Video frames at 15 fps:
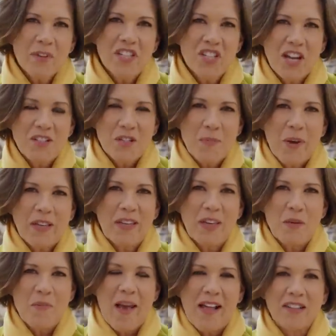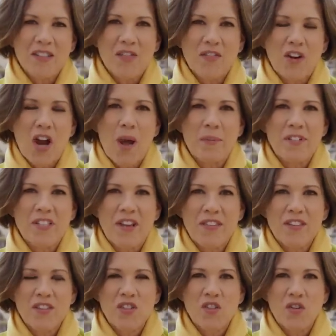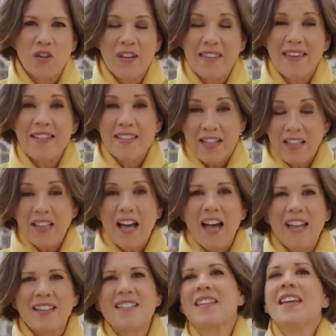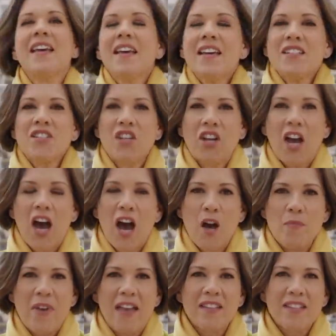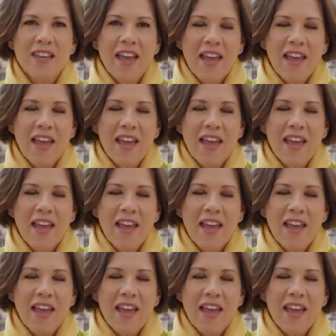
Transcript: reach out to Buckingham Palace for comment on this story. They declined to comment.